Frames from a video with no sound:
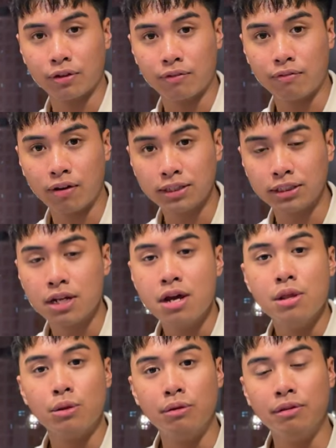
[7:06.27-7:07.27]
their funds
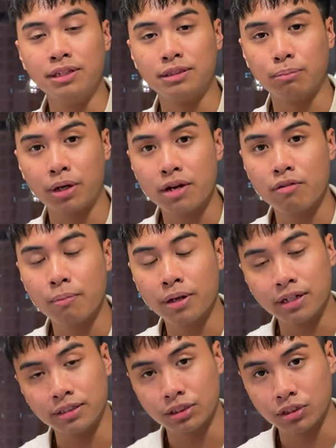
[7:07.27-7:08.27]
to these money
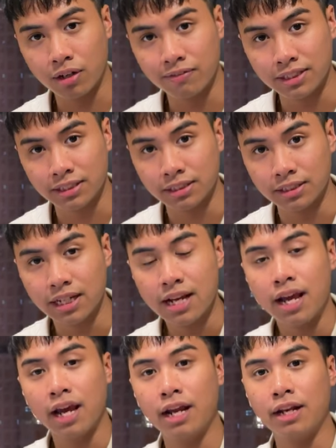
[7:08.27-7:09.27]
remittance services,
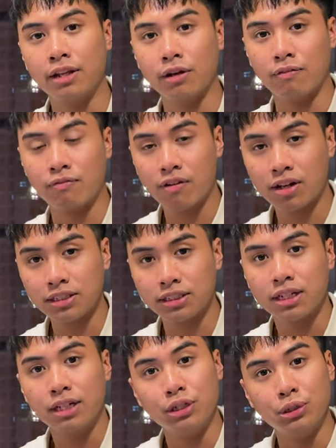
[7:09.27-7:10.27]
and their
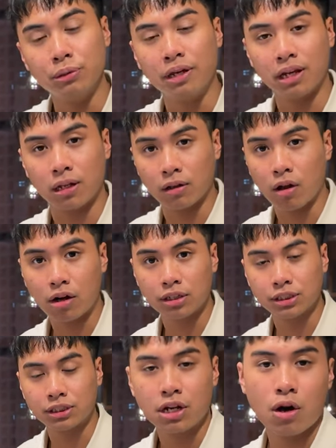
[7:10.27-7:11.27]
funds do get
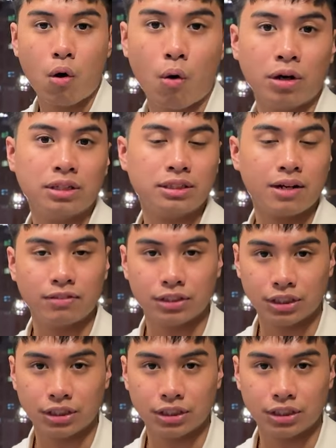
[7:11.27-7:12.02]
lost or it's never